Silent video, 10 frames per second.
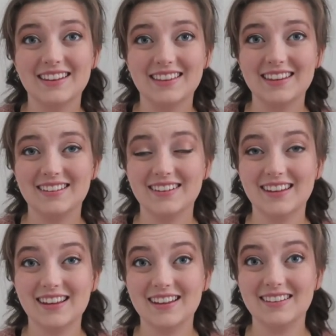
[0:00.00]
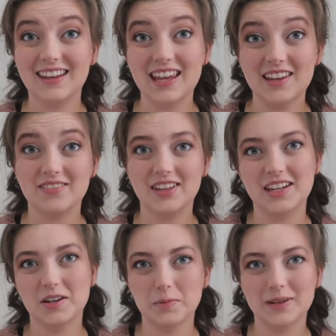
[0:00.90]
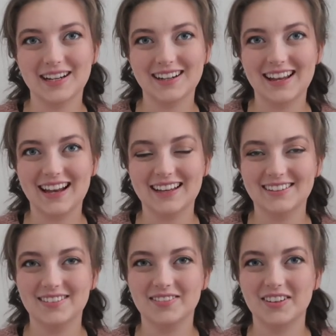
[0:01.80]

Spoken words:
This is a video podcast